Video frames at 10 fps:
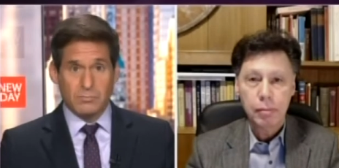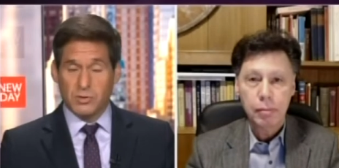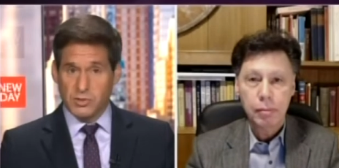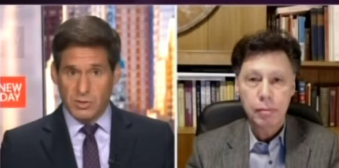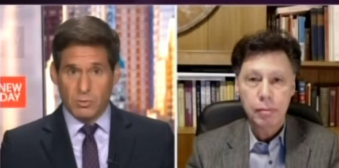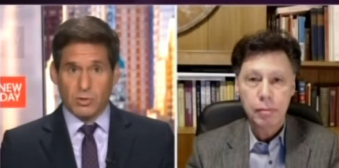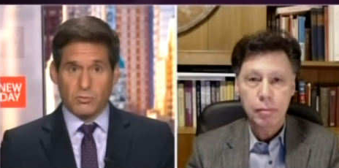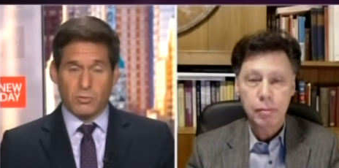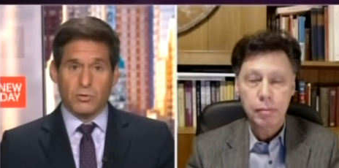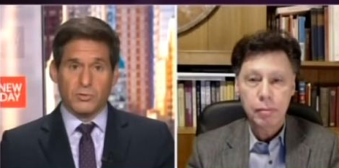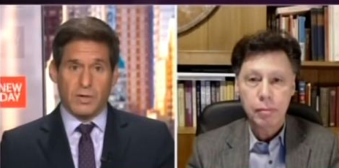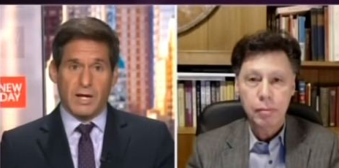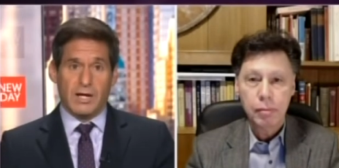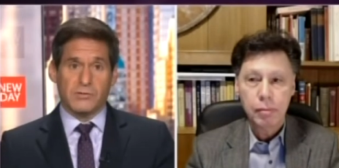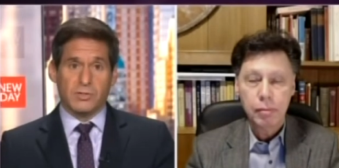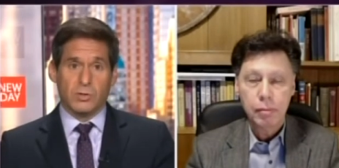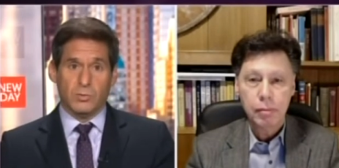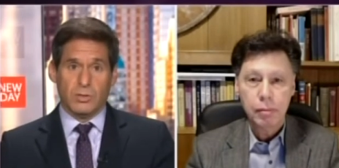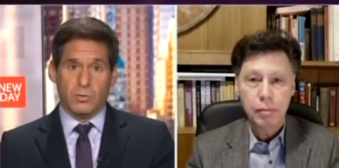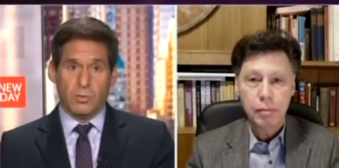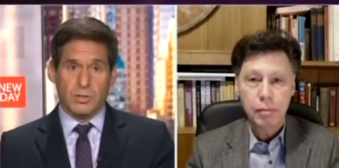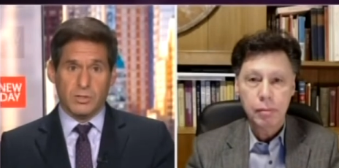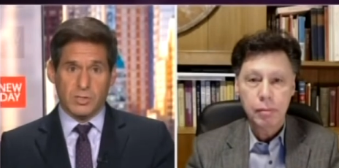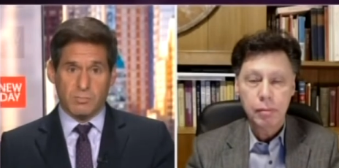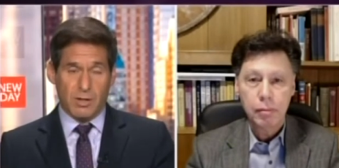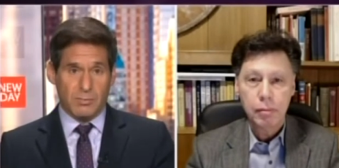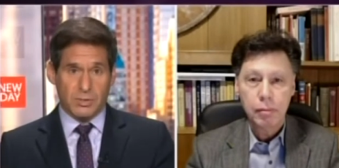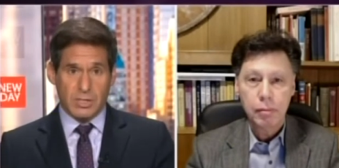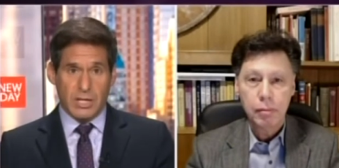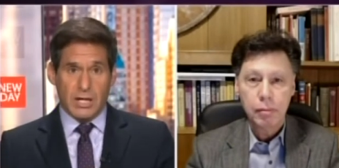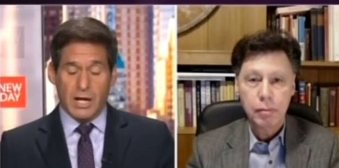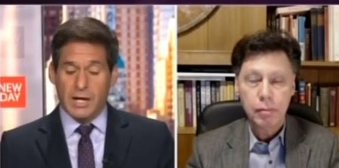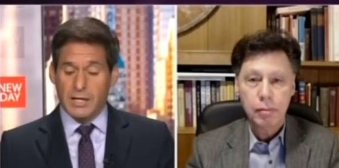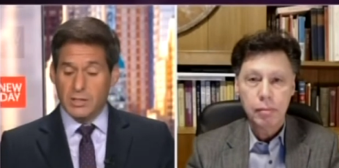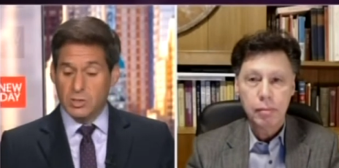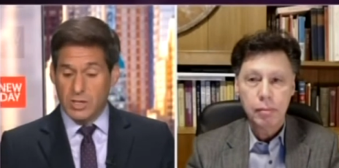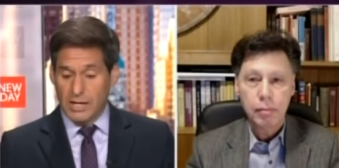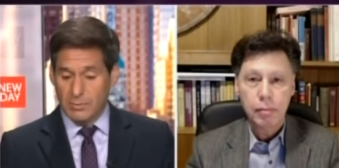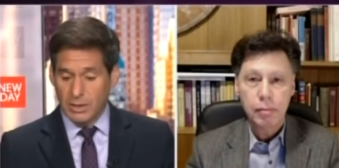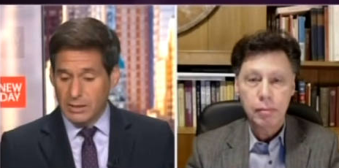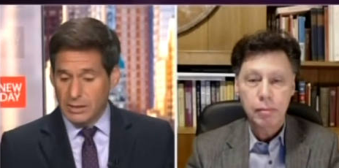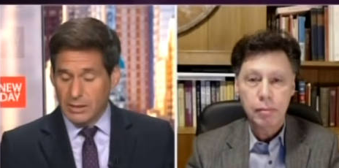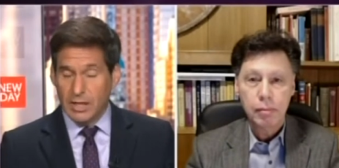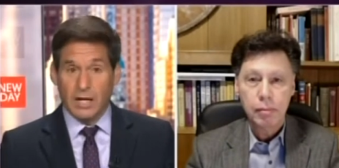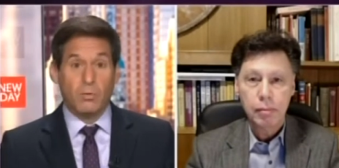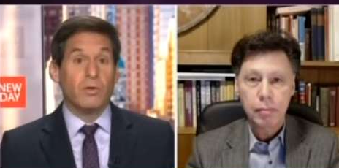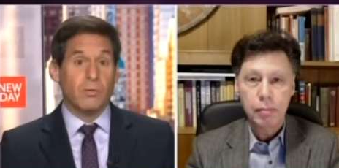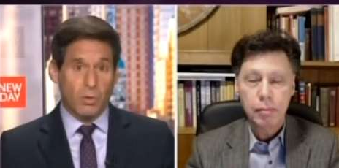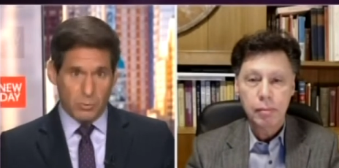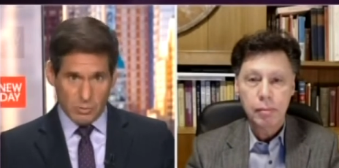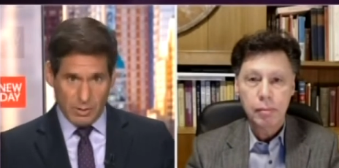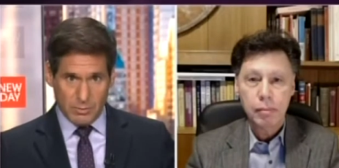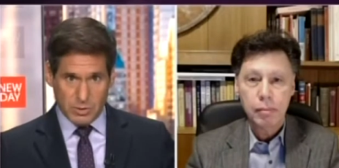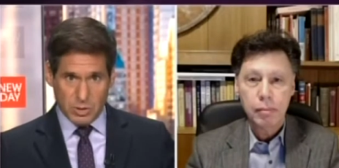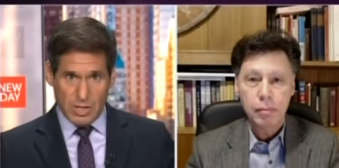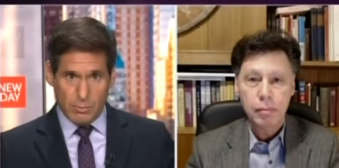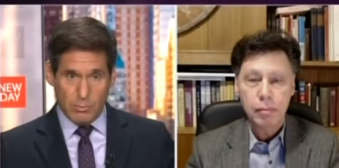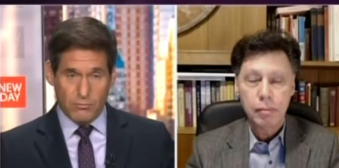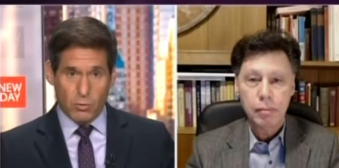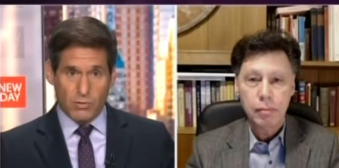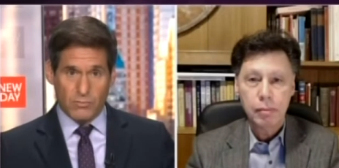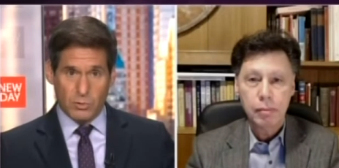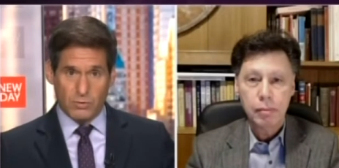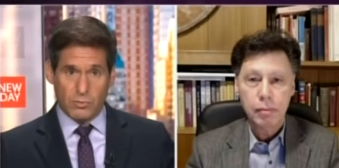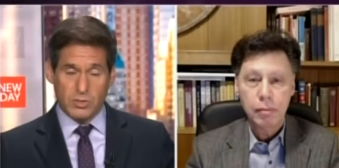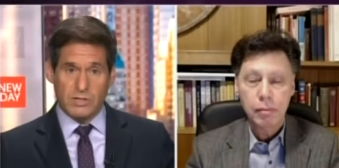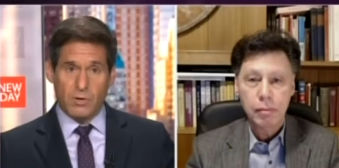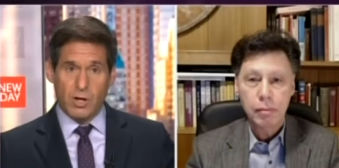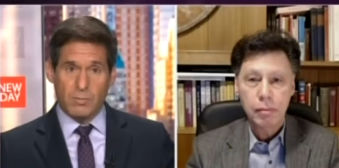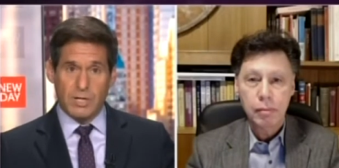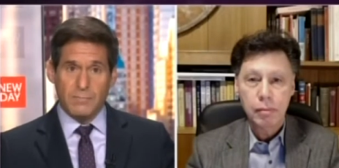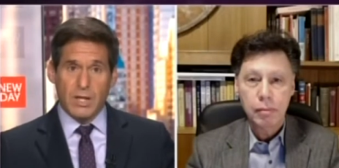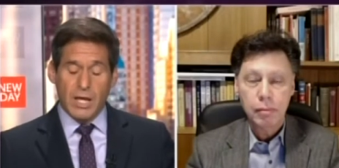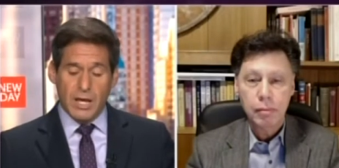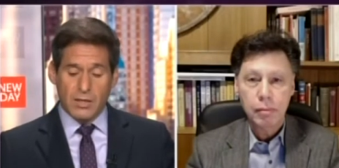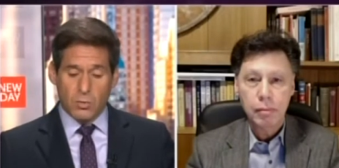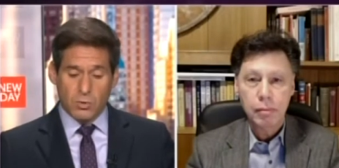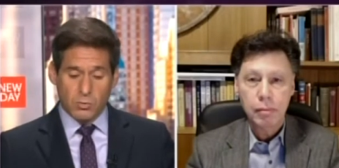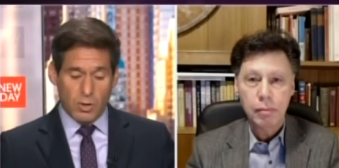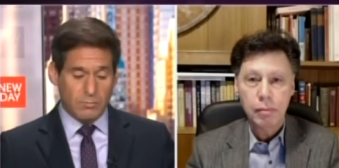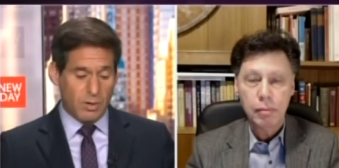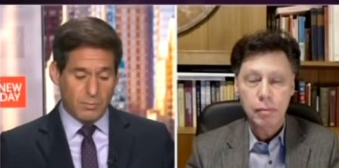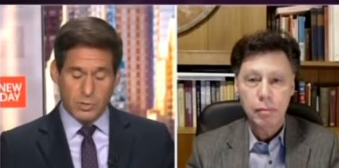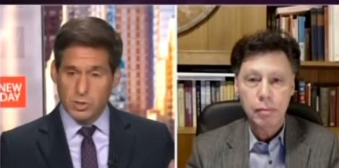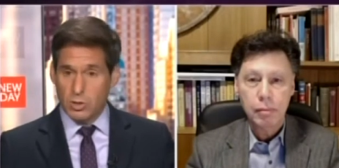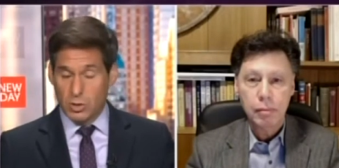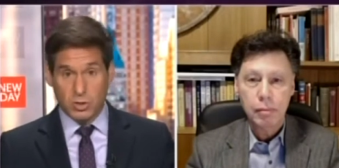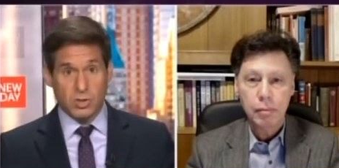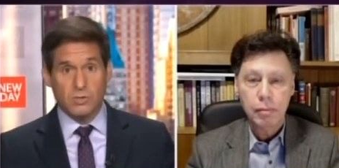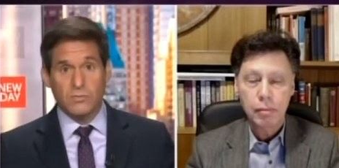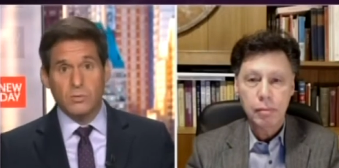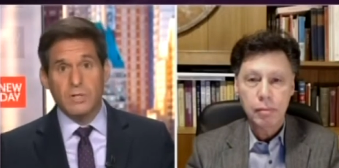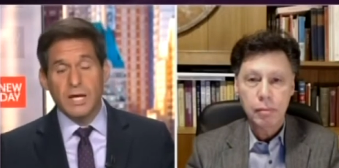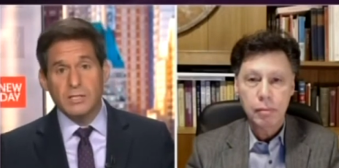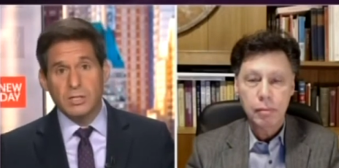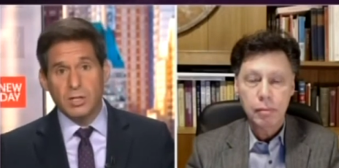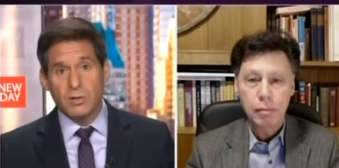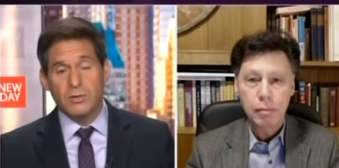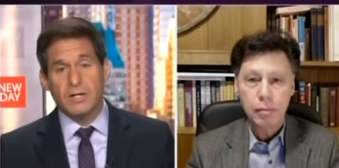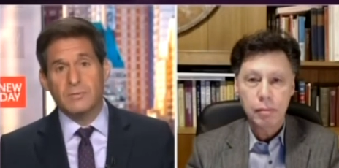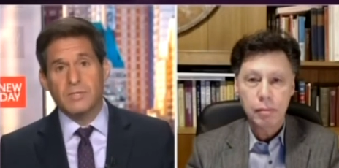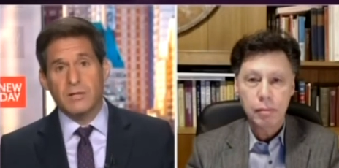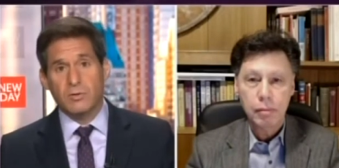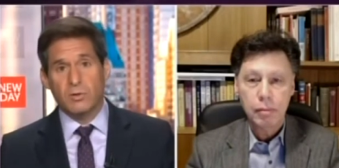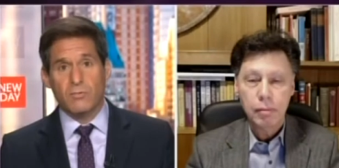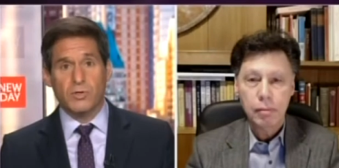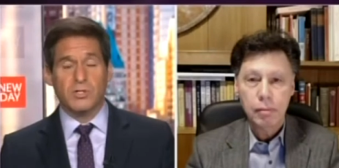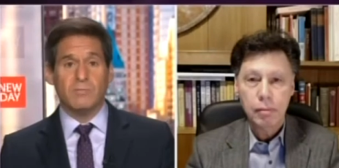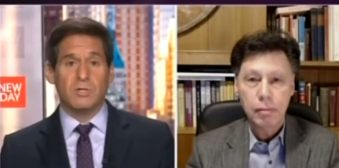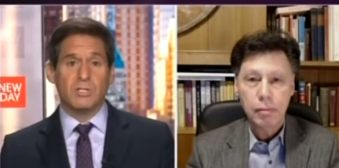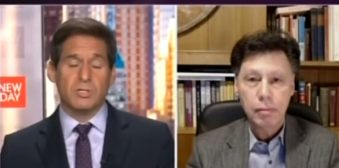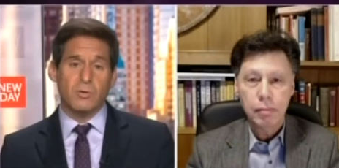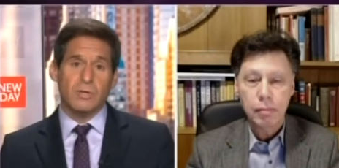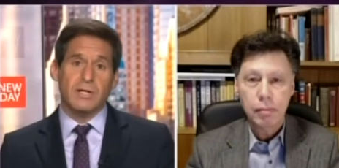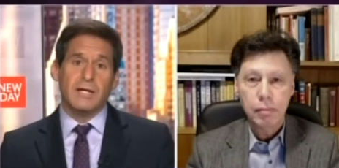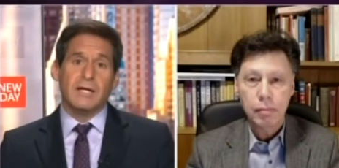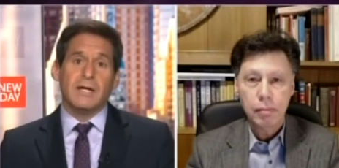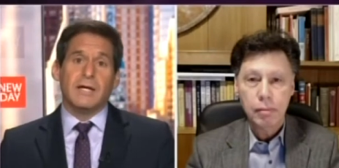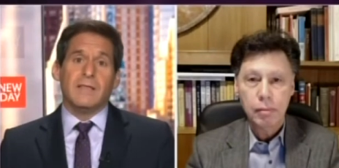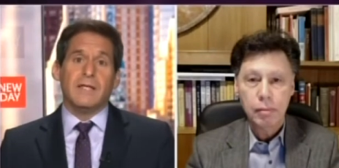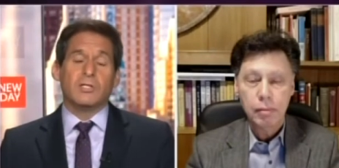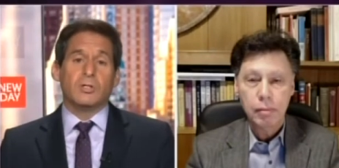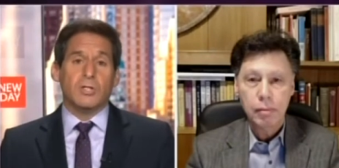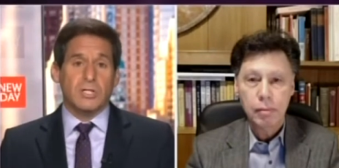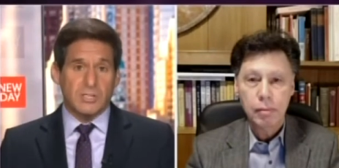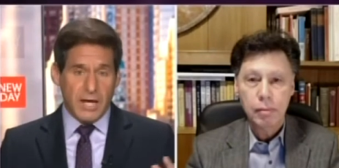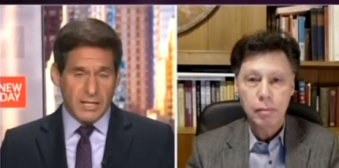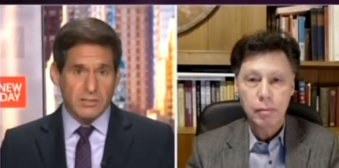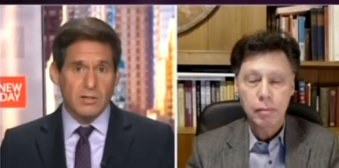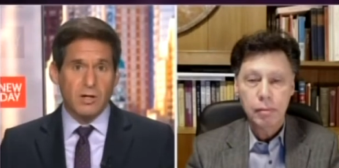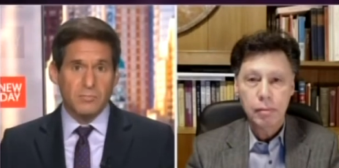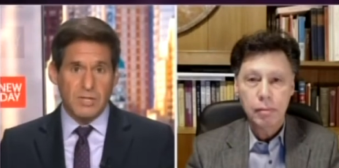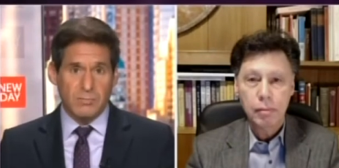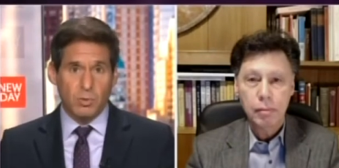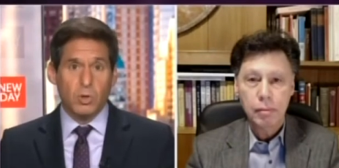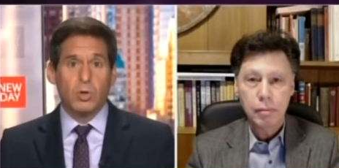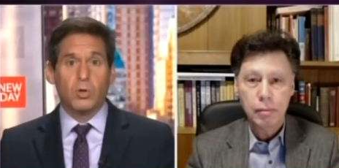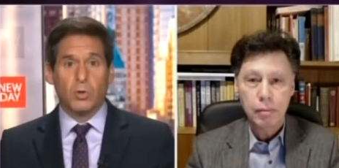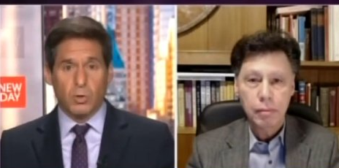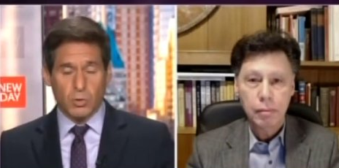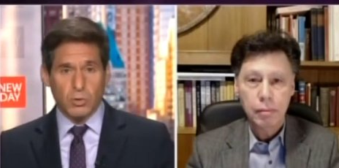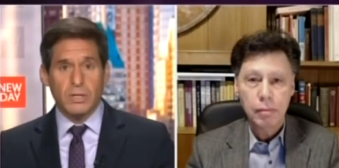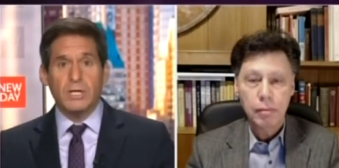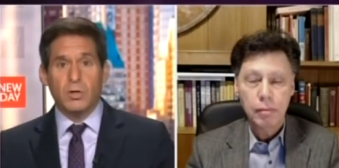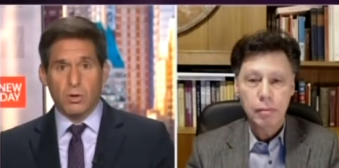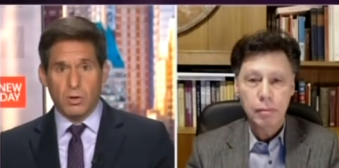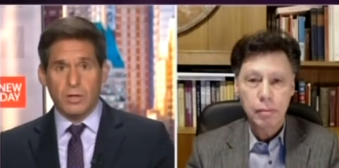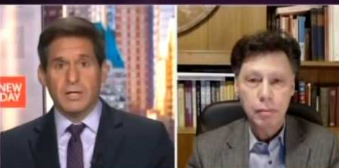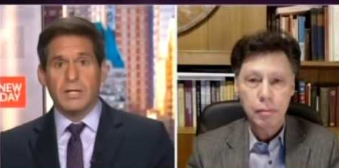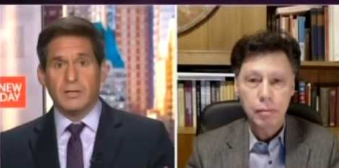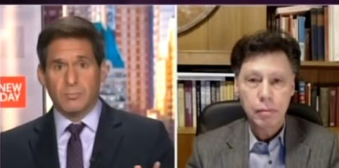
Speaker 1: placebo-controlled trials, including the one just published uh, in JAMA, uh, well, the one that was published in JAMA before from University of Albany, and there was one published uh, just a few days ago that comes out of the University of Minnesota. It's, it's tested on people early on in the